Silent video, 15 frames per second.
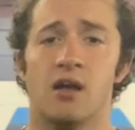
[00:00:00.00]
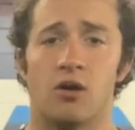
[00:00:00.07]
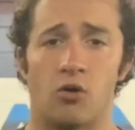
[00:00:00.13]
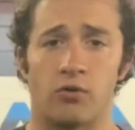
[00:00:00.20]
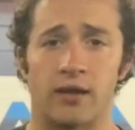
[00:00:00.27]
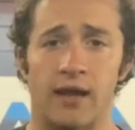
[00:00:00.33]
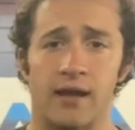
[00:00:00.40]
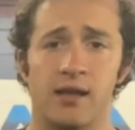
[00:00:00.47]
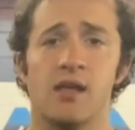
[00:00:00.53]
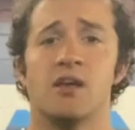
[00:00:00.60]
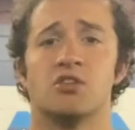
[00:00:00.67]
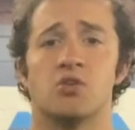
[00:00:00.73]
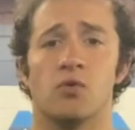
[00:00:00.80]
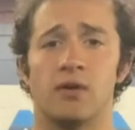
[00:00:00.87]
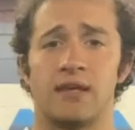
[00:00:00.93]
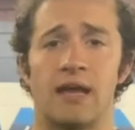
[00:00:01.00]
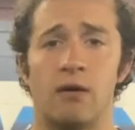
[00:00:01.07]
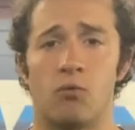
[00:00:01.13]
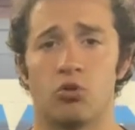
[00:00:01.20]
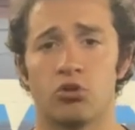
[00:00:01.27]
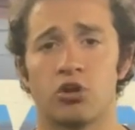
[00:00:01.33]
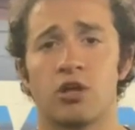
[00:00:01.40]
okay? So
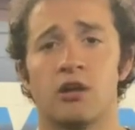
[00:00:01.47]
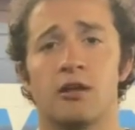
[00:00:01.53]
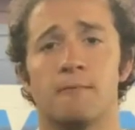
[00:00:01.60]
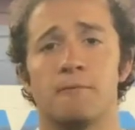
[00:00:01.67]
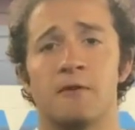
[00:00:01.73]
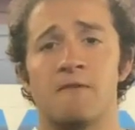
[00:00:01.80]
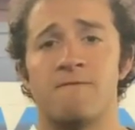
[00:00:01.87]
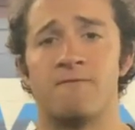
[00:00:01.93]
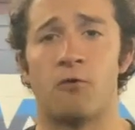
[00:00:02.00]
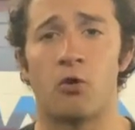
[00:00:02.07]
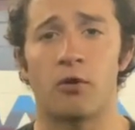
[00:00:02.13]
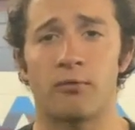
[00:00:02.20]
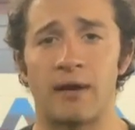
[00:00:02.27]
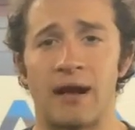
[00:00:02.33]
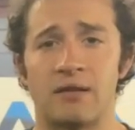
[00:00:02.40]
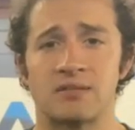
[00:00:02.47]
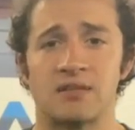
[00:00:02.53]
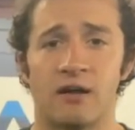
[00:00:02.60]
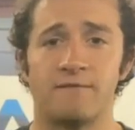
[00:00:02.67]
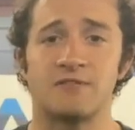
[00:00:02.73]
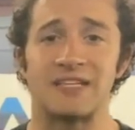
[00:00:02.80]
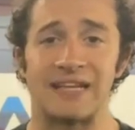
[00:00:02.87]
again, we're looking to complete 4 rounds
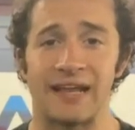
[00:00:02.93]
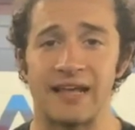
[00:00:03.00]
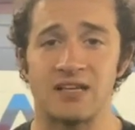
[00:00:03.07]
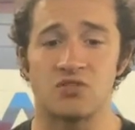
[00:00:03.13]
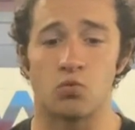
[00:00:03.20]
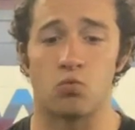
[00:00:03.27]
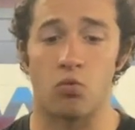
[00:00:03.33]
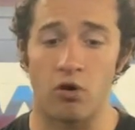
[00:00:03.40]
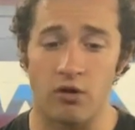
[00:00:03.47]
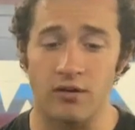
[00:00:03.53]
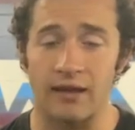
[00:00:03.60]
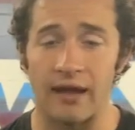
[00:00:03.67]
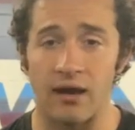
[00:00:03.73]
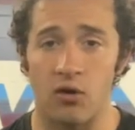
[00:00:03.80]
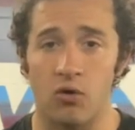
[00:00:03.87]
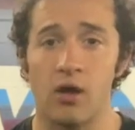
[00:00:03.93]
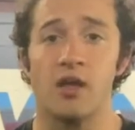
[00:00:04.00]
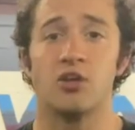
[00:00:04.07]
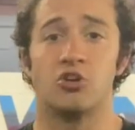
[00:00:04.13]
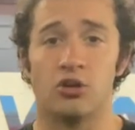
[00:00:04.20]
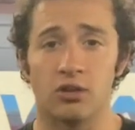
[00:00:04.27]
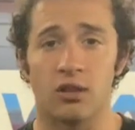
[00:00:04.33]
of today's
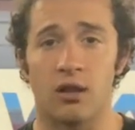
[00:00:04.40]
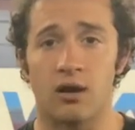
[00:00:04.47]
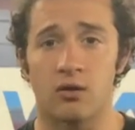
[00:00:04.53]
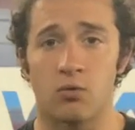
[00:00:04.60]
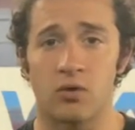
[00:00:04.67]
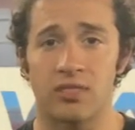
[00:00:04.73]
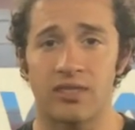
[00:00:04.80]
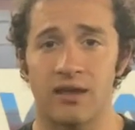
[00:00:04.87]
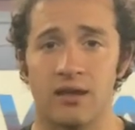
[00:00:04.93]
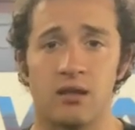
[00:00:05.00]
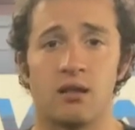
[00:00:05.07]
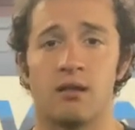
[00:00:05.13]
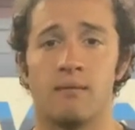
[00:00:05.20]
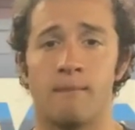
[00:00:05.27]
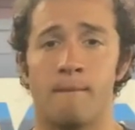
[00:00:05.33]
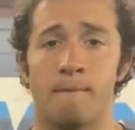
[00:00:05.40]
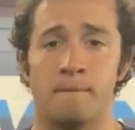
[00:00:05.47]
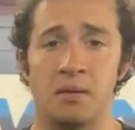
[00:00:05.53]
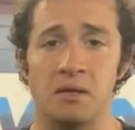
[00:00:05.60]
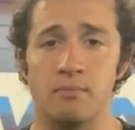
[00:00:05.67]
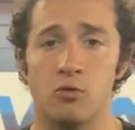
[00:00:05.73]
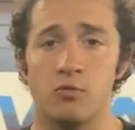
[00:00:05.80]
workout. Good luck with it.
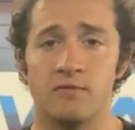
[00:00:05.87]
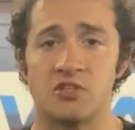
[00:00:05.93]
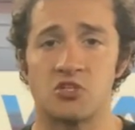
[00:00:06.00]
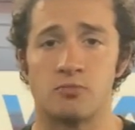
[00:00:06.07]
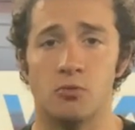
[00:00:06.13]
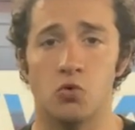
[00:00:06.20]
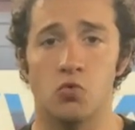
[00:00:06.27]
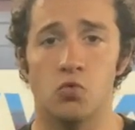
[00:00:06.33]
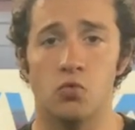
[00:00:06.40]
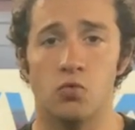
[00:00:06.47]
Be moving smooth.